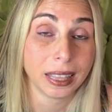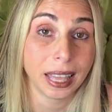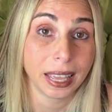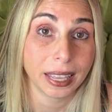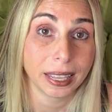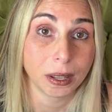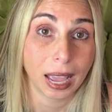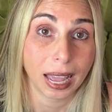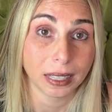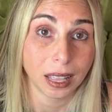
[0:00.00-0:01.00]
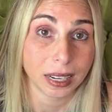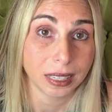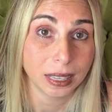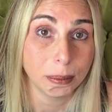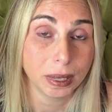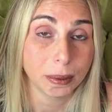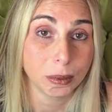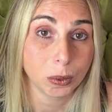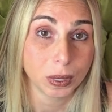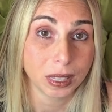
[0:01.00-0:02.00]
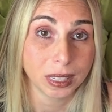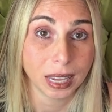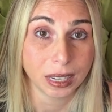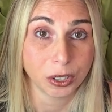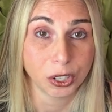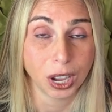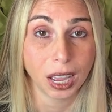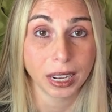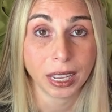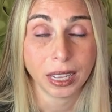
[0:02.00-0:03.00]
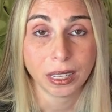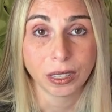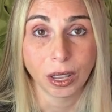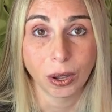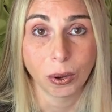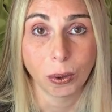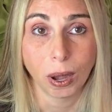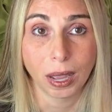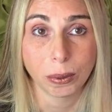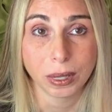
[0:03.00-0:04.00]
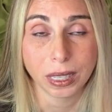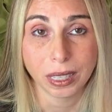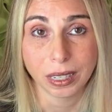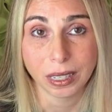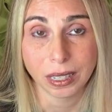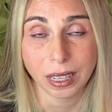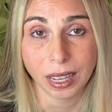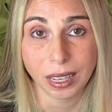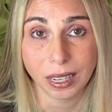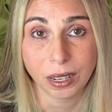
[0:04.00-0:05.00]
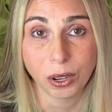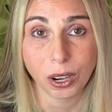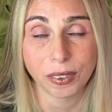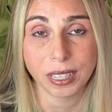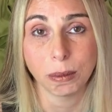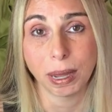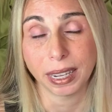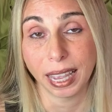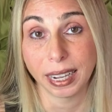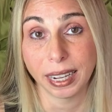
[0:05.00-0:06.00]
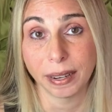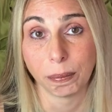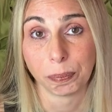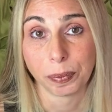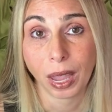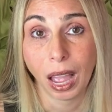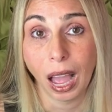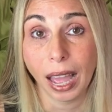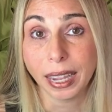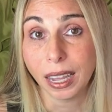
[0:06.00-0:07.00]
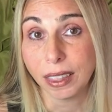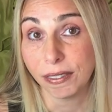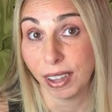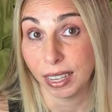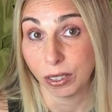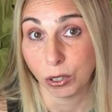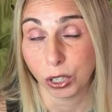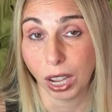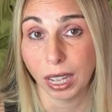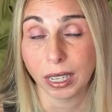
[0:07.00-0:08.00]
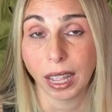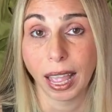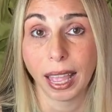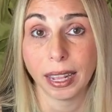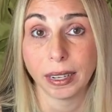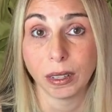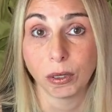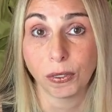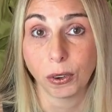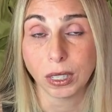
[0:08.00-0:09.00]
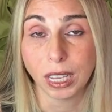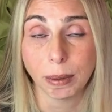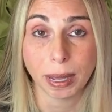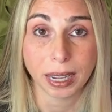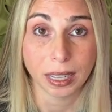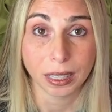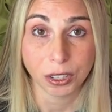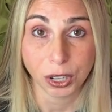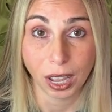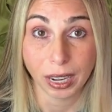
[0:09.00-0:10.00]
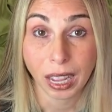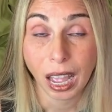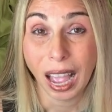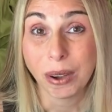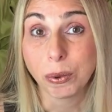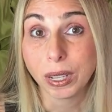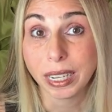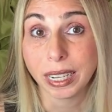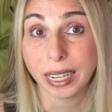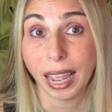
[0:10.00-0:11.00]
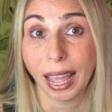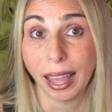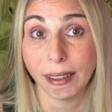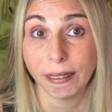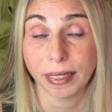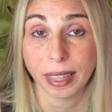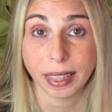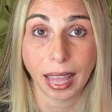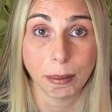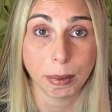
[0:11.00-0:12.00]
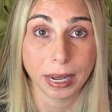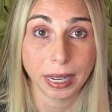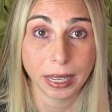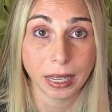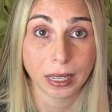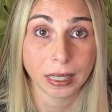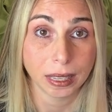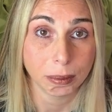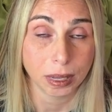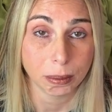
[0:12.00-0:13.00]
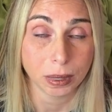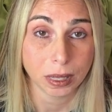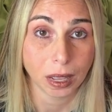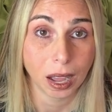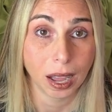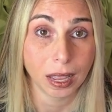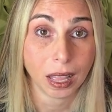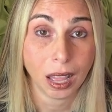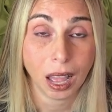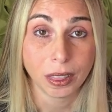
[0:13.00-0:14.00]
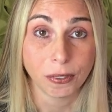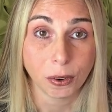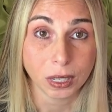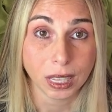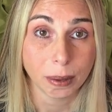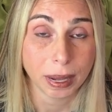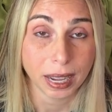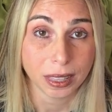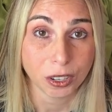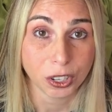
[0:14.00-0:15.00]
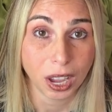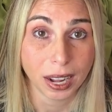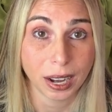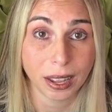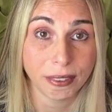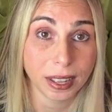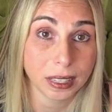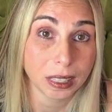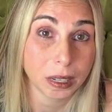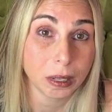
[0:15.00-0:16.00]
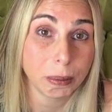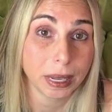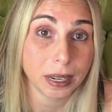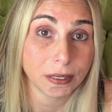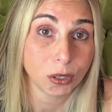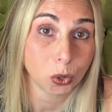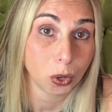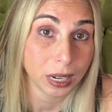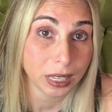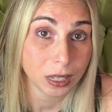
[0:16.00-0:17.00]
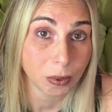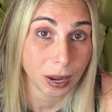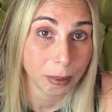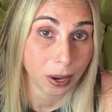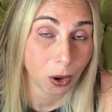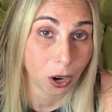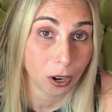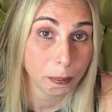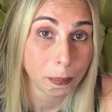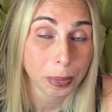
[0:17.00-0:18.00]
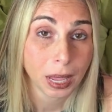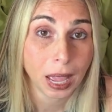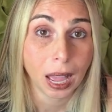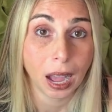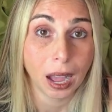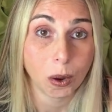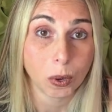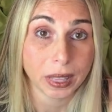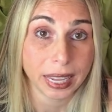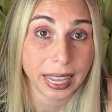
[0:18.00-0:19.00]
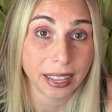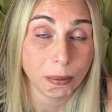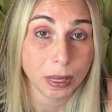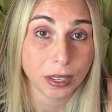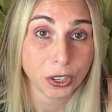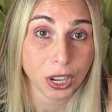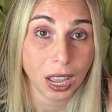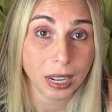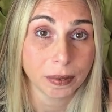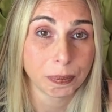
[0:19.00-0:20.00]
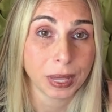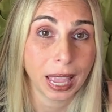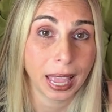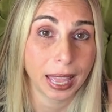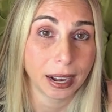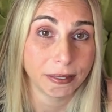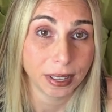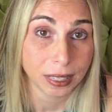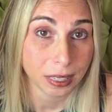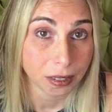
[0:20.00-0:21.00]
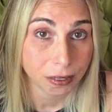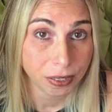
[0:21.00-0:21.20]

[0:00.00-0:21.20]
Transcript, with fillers: they had a lot of symptoms with the second shot. So I was a little uh, nervous about getting it. I got the Pfizer shot, and the first time I got the shot, I really didn't have that many symptoms. Uh, the first time I got the shot, I felt a little bit of soreness around my arm uh, where they gave me the shot, and I felt a little